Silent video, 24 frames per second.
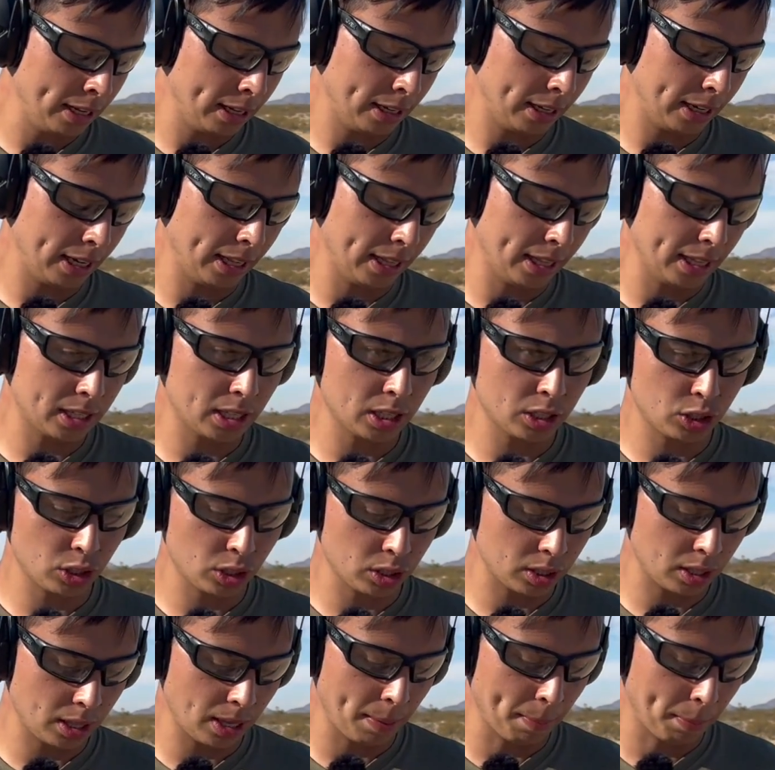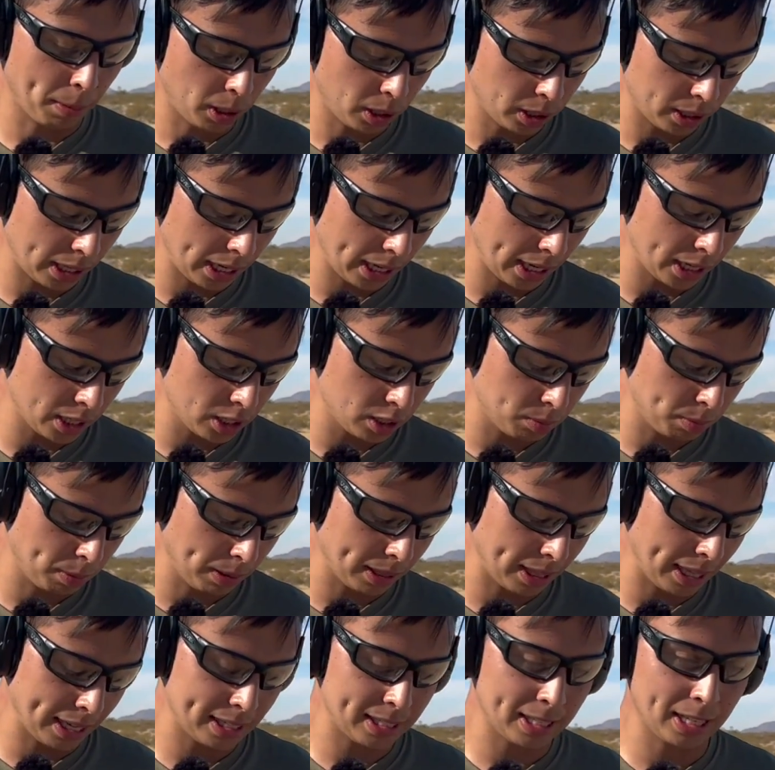Again, this is just the bird cage,
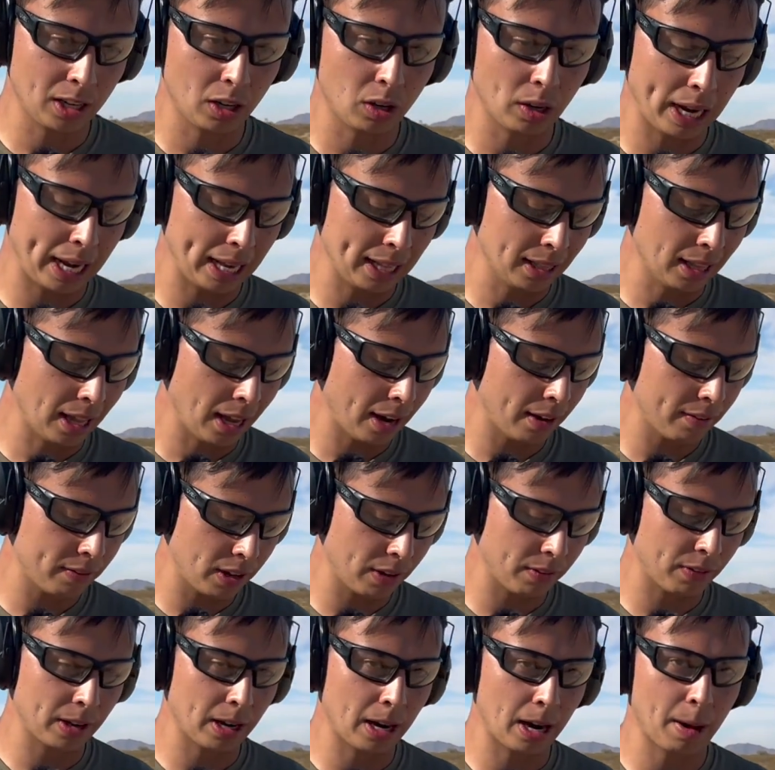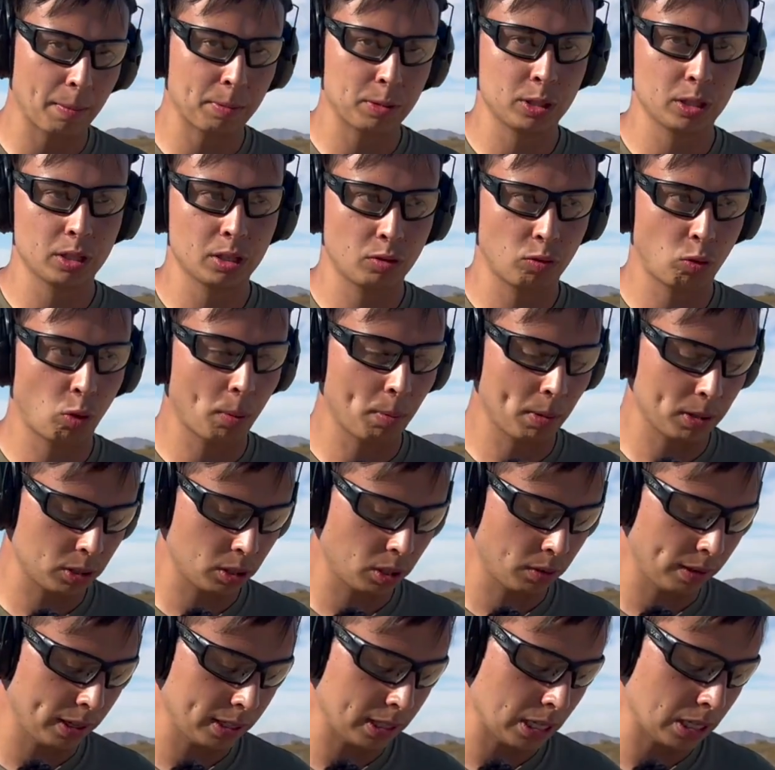but they sell a lot of different options for muzzle
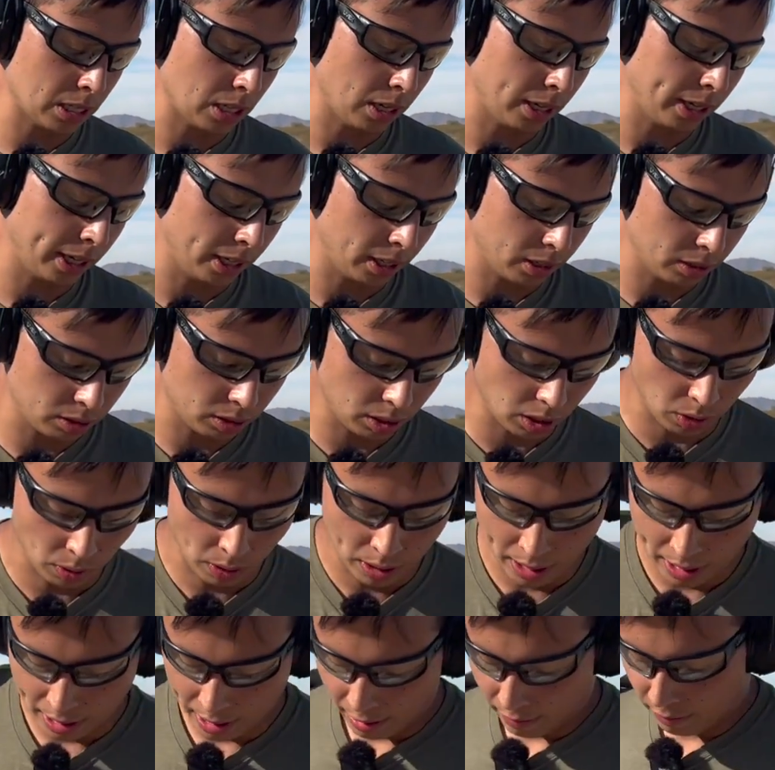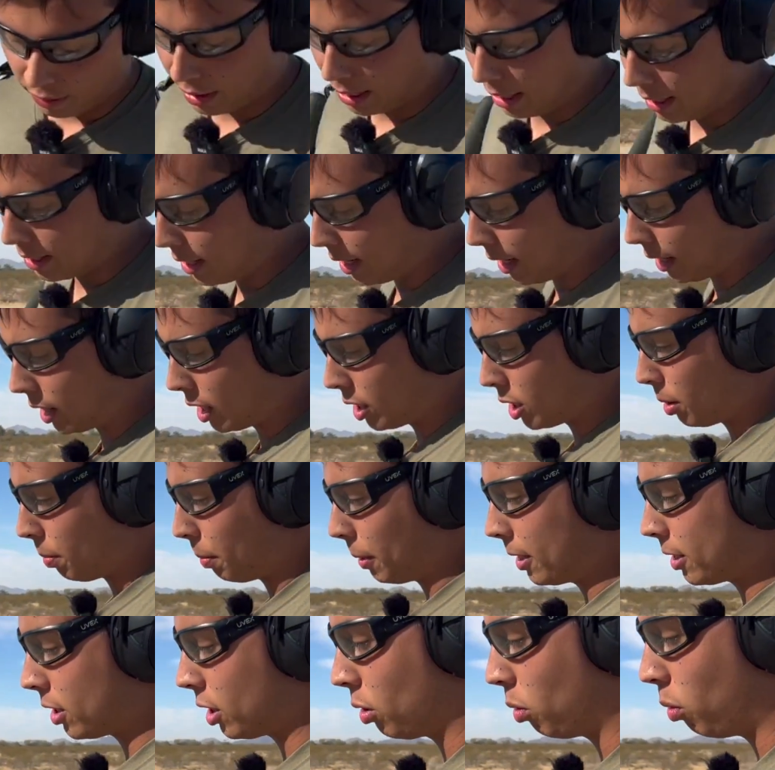devices on here. So if you guys like the
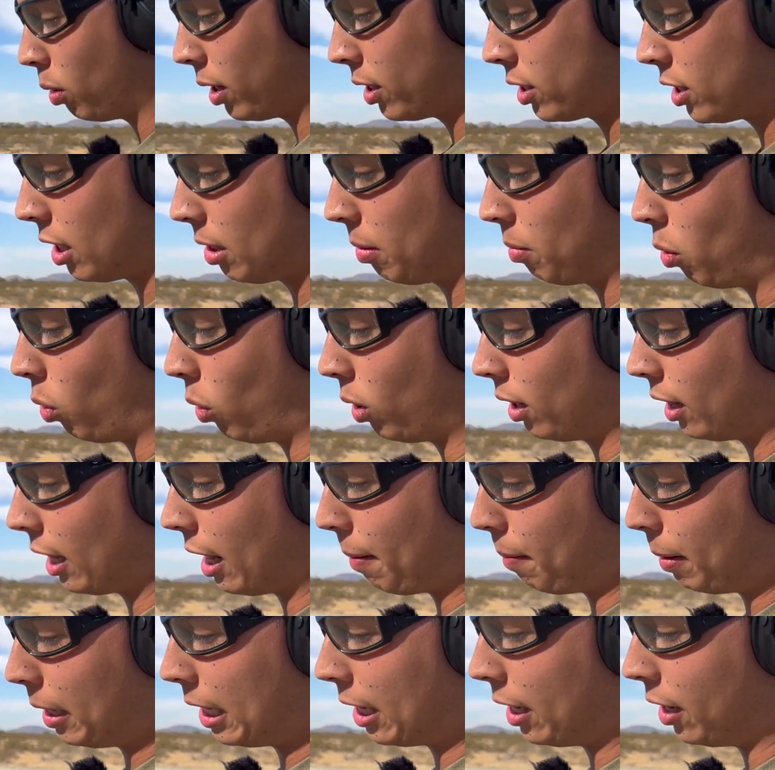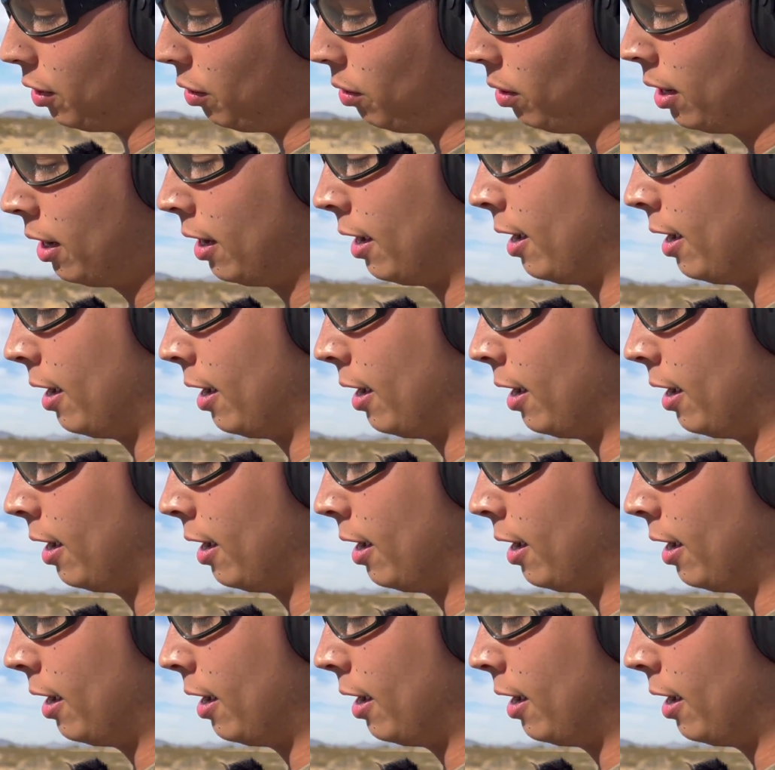suppressor and want to see more, let me know.